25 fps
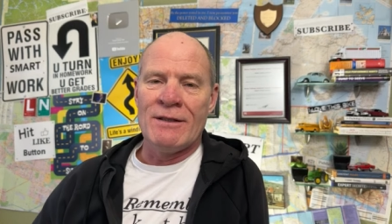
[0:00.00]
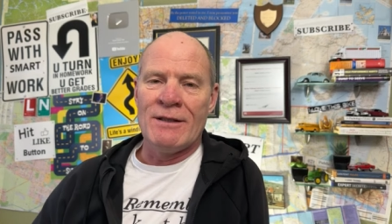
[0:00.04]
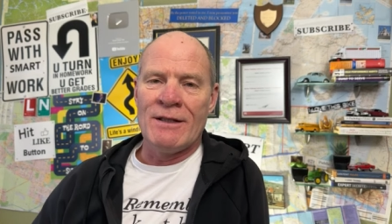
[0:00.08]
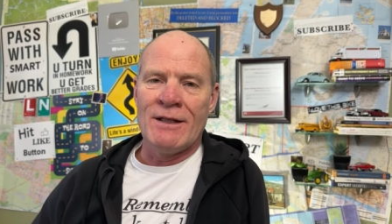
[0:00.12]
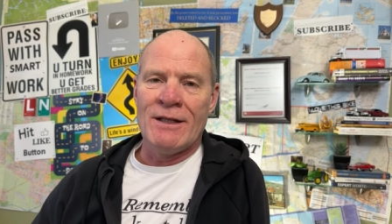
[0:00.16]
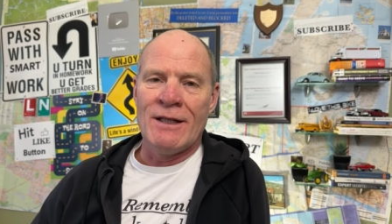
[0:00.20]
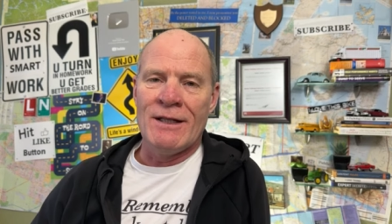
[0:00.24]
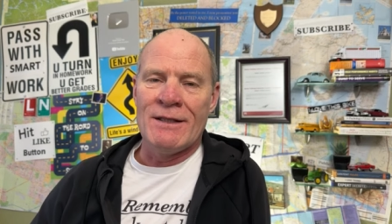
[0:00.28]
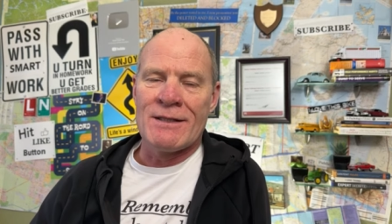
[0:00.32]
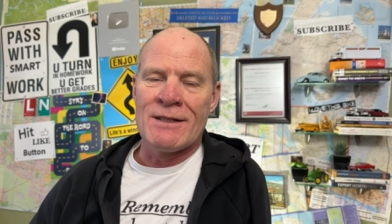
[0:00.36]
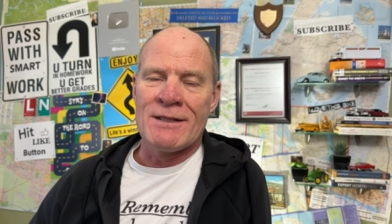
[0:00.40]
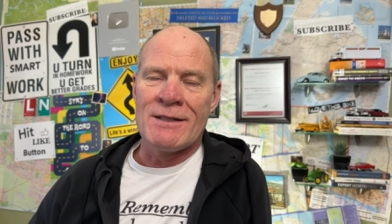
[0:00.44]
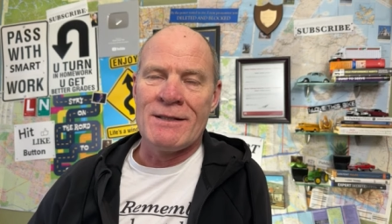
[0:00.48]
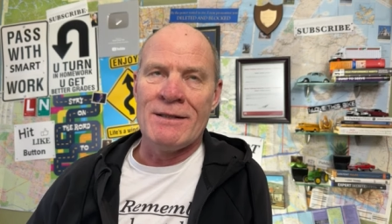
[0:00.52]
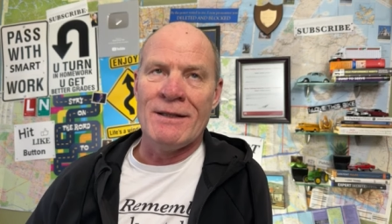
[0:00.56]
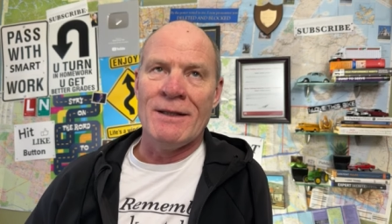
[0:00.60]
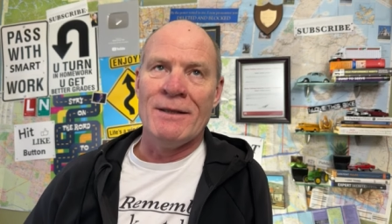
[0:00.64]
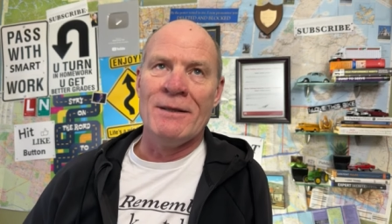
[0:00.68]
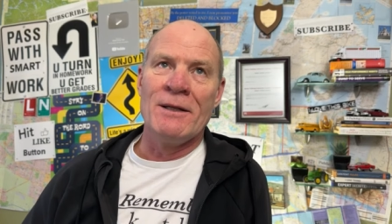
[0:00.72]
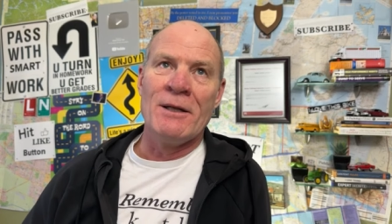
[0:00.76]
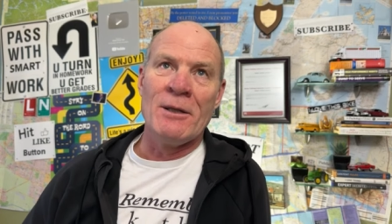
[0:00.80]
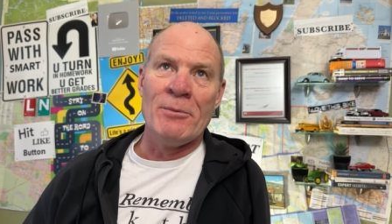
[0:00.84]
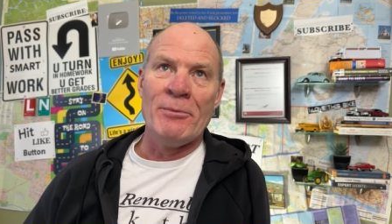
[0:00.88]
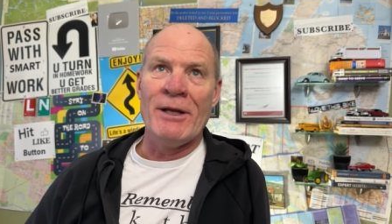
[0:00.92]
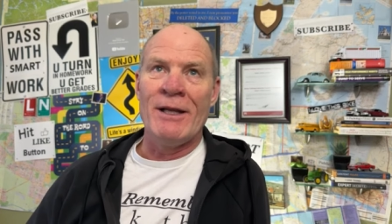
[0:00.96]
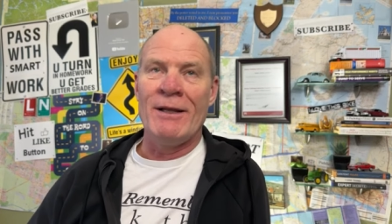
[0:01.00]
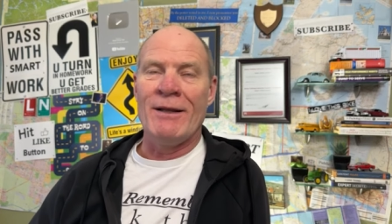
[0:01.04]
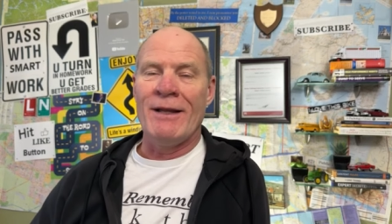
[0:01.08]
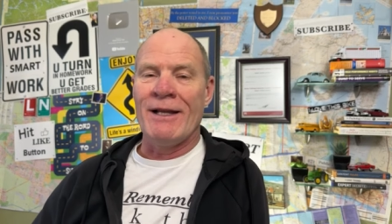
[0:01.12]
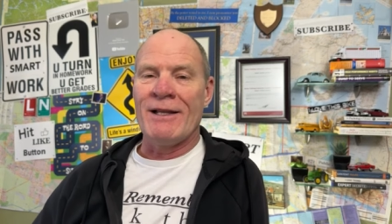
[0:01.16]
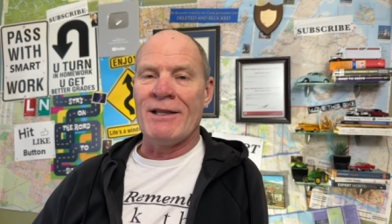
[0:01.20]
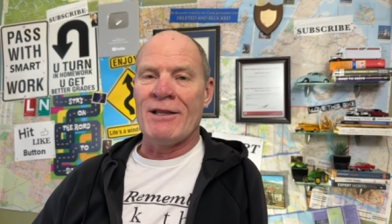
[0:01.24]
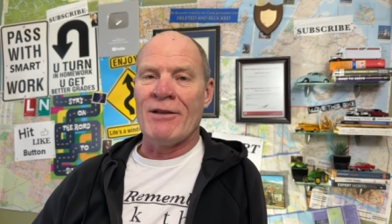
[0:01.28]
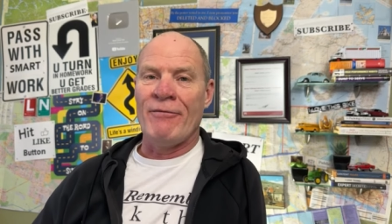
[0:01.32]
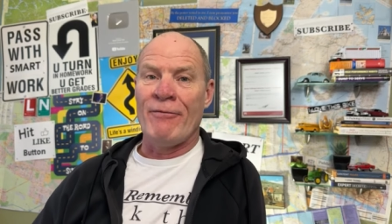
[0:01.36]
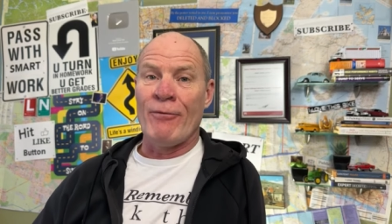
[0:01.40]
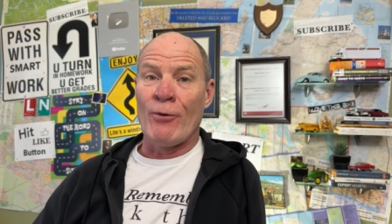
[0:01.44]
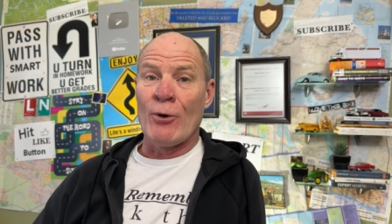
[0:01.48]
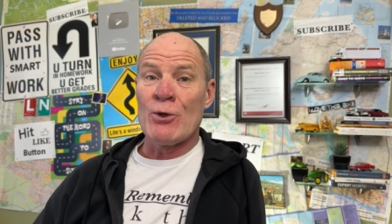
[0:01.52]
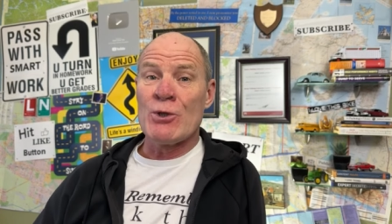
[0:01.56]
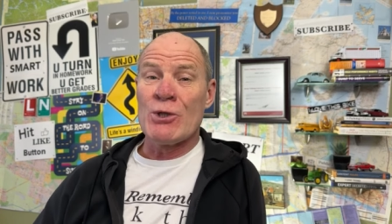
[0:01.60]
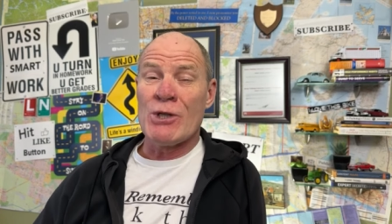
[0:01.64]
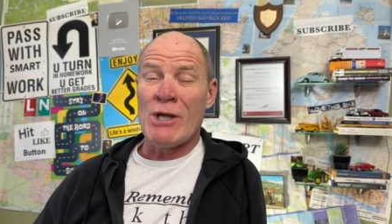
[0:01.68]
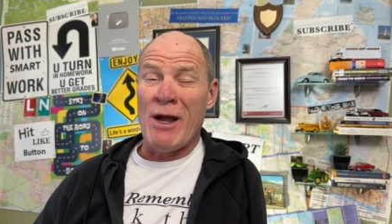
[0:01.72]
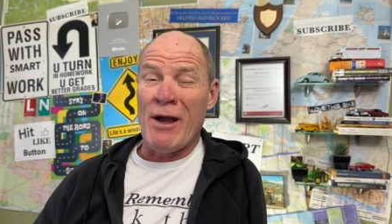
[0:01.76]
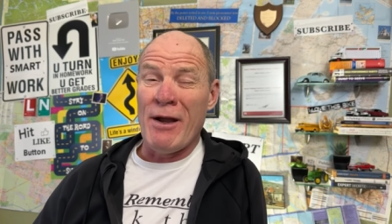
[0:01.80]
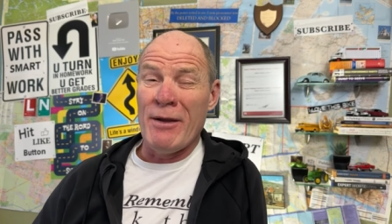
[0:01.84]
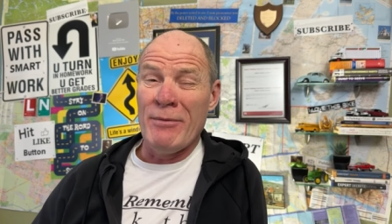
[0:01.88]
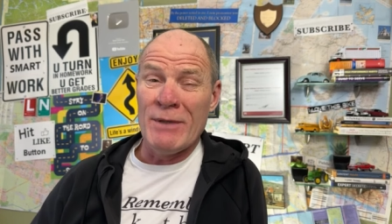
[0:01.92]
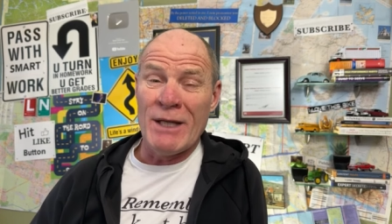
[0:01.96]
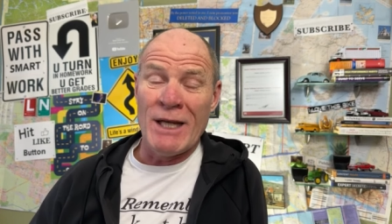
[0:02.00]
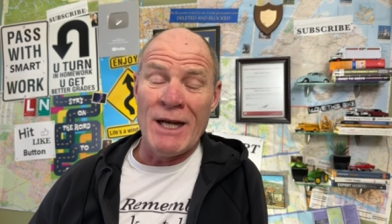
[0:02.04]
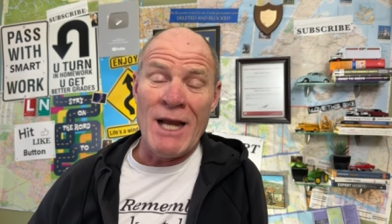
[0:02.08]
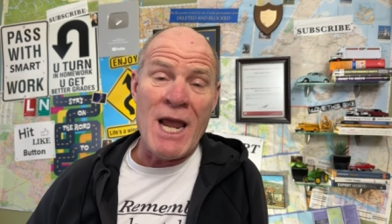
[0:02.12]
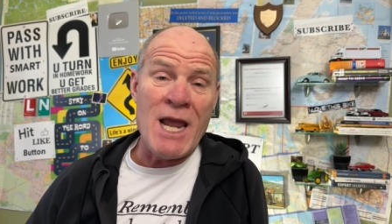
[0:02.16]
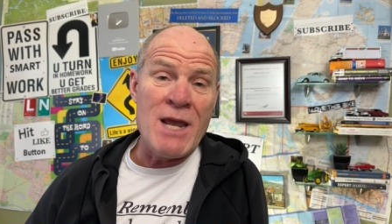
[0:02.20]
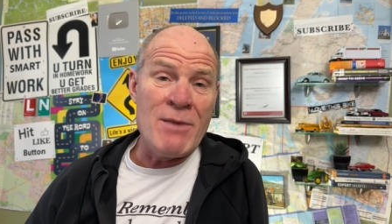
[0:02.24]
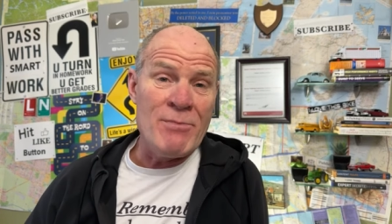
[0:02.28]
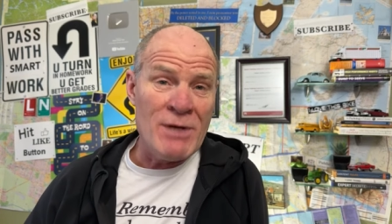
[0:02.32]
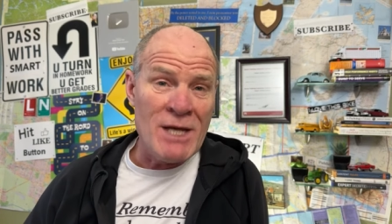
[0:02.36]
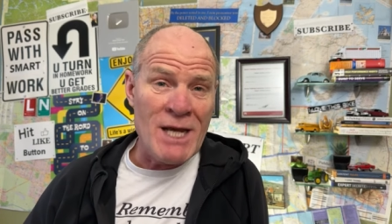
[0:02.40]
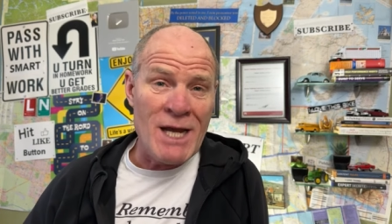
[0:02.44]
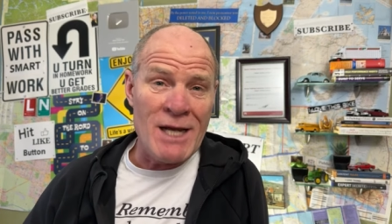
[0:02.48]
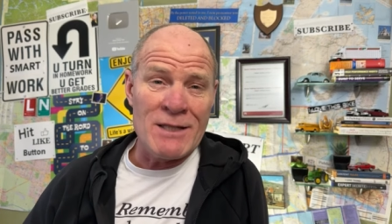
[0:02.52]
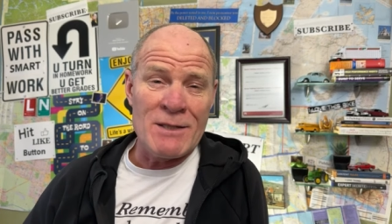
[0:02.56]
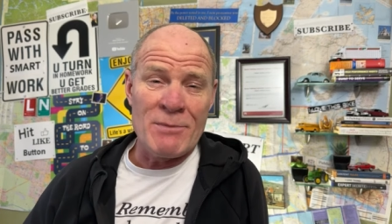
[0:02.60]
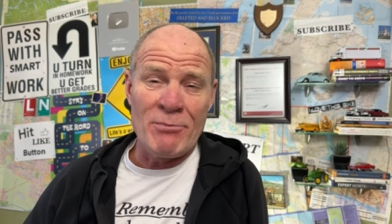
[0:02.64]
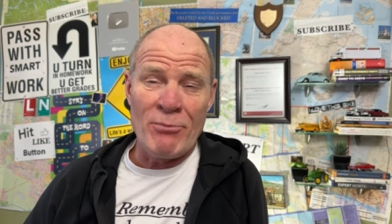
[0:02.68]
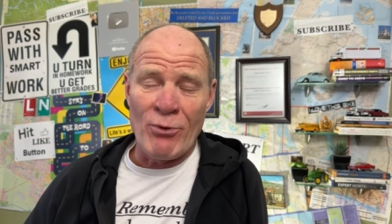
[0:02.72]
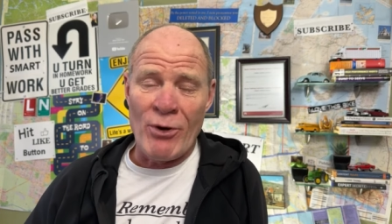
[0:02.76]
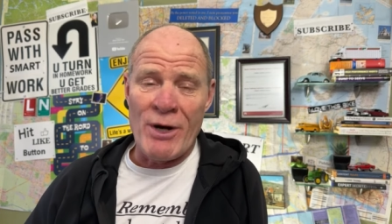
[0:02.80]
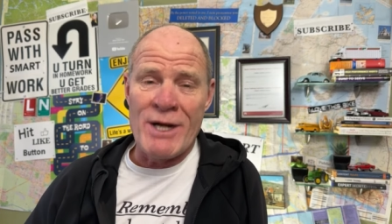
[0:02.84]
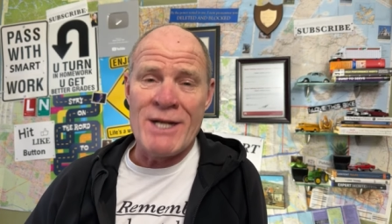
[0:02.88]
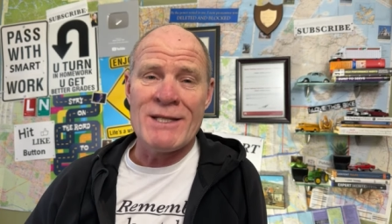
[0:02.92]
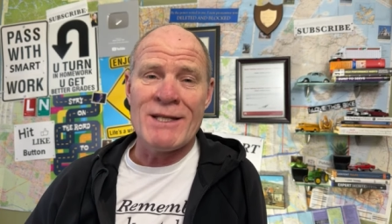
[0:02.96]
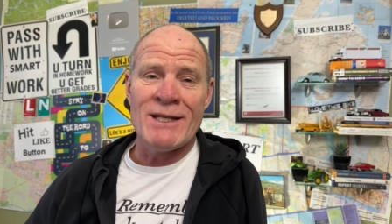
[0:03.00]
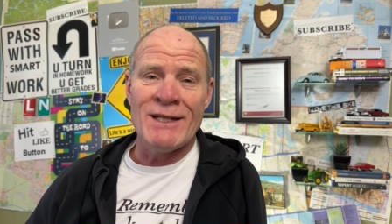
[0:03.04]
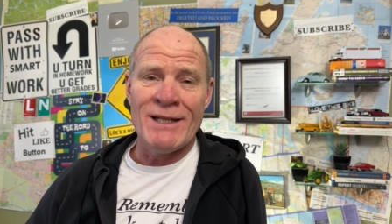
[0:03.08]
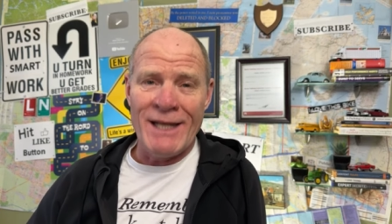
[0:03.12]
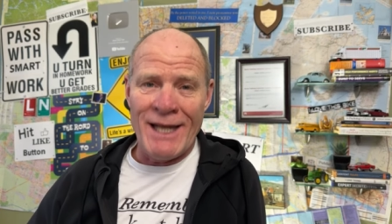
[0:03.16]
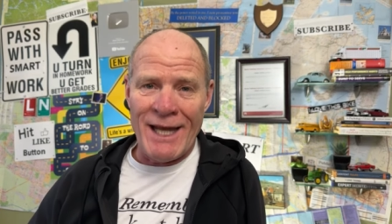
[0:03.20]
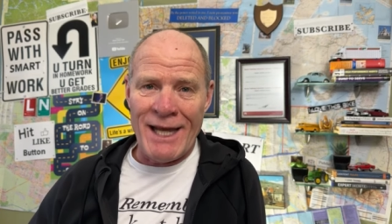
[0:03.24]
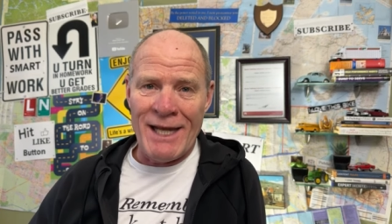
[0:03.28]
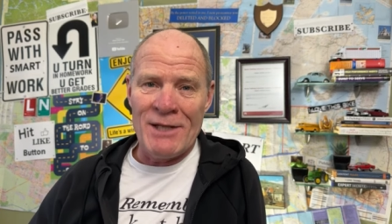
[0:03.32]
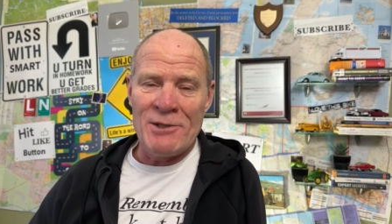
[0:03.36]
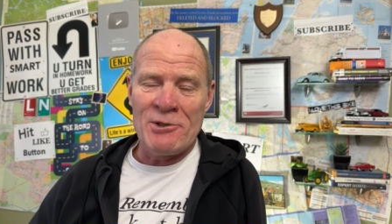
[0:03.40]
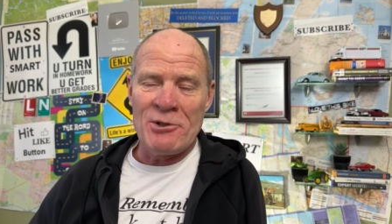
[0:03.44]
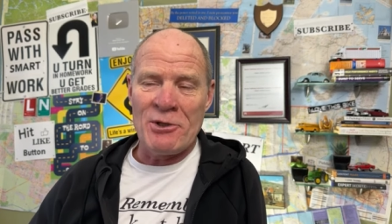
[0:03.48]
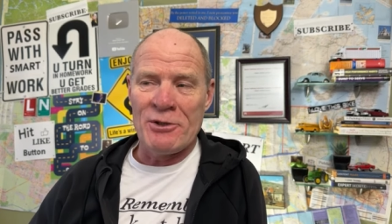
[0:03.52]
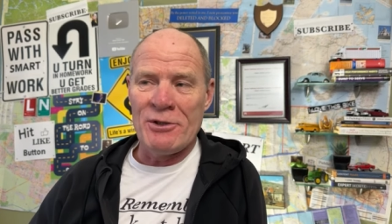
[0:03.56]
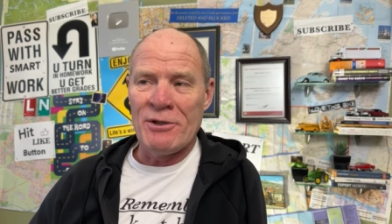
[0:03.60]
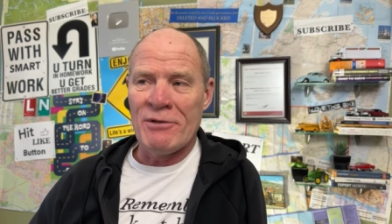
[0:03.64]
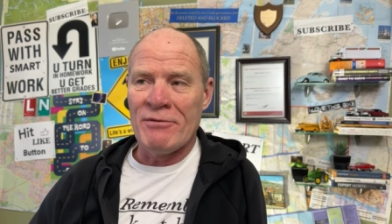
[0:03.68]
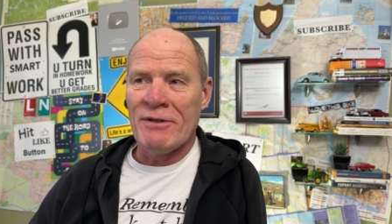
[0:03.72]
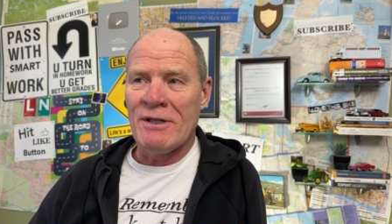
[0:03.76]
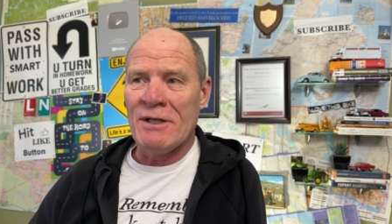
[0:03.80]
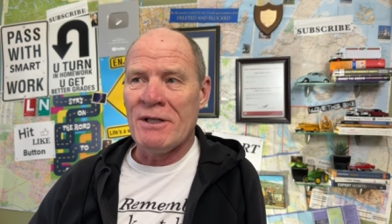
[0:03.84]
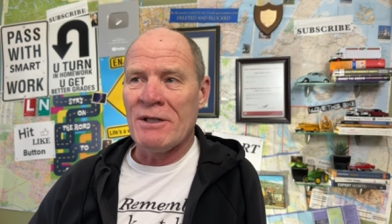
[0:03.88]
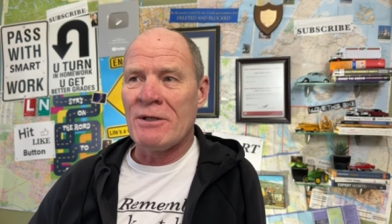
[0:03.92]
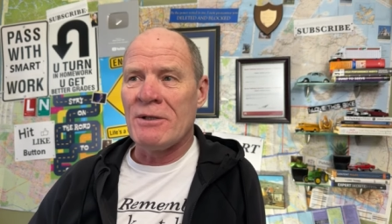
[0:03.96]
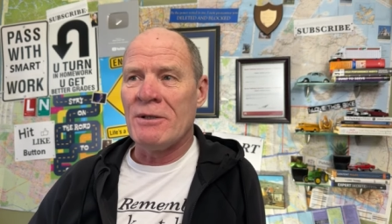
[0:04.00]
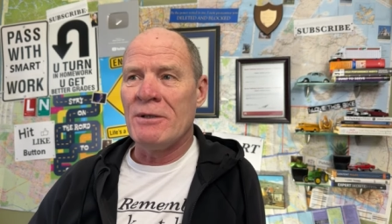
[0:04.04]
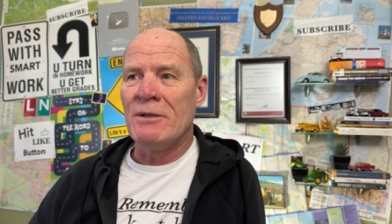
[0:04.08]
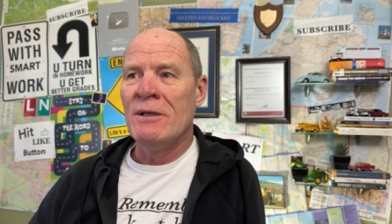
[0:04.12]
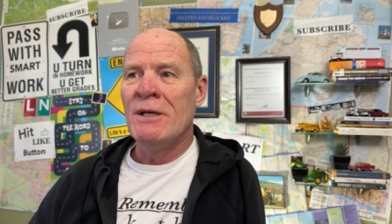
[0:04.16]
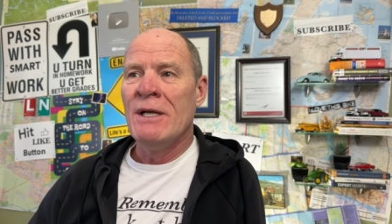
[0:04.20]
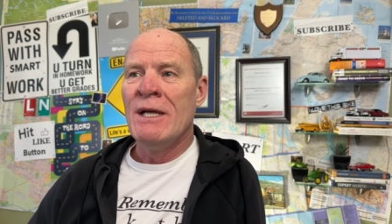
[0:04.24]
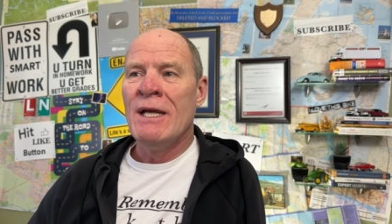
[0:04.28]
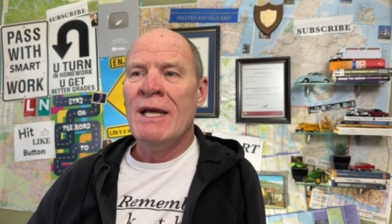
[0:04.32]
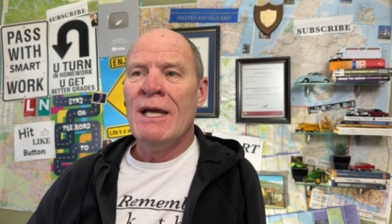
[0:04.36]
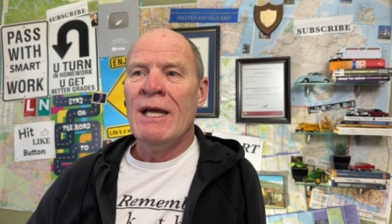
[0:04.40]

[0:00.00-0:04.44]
it's a little bit like the first time that ABS brakes engage on your vehicle.